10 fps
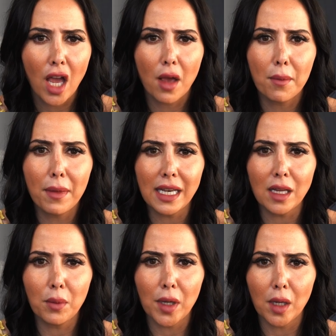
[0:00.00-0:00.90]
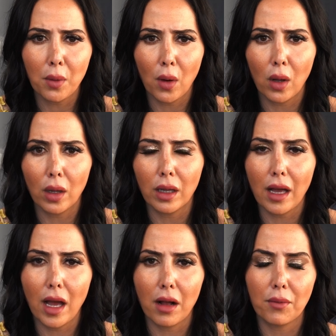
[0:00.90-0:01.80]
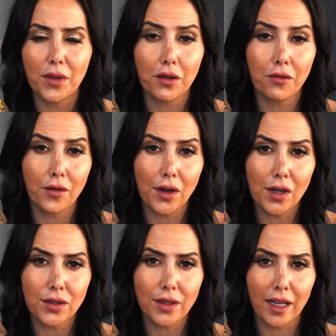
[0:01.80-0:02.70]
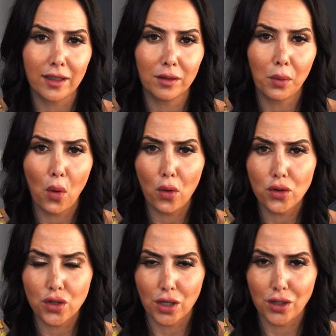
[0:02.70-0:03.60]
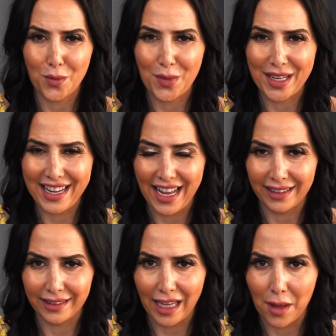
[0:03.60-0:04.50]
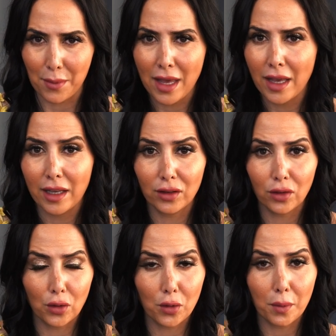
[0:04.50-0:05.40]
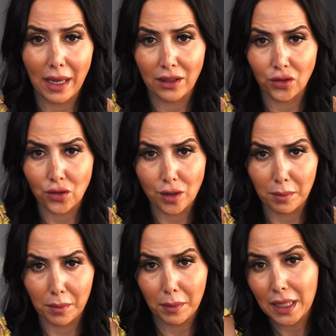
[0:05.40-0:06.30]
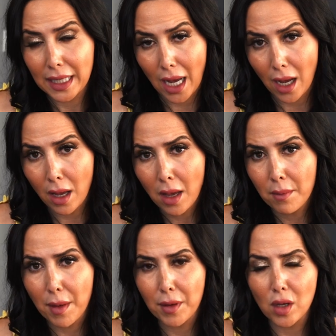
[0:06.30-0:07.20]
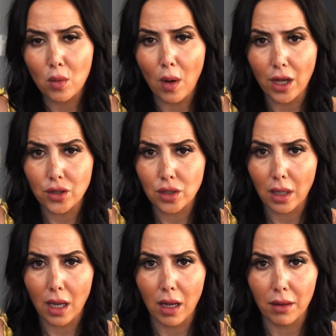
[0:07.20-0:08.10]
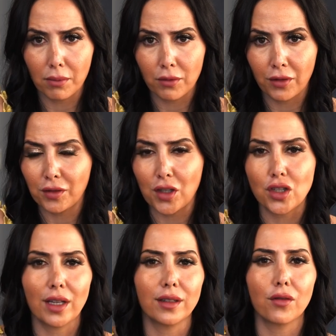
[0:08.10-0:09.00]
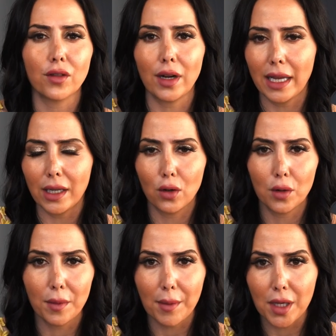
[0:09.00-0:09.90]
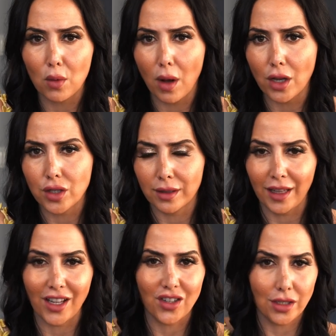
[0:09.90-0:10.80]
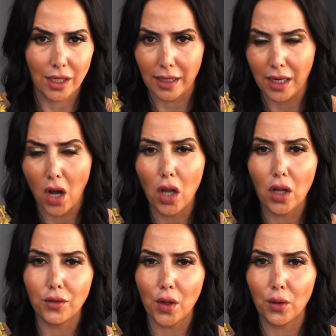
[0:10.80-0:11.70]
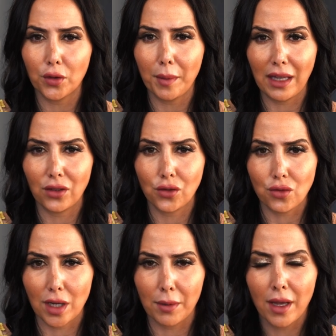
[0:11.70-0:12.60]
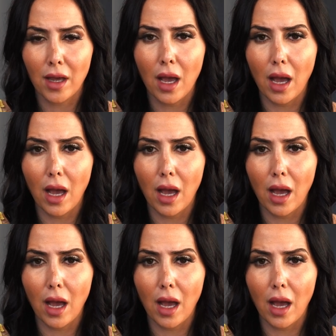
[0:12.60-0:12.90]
Many people, their first exposure to BDSM is through mainstream media. Maybe you watched 50 Shades of Grey, or maybe you watched Secretary, all of those mainstream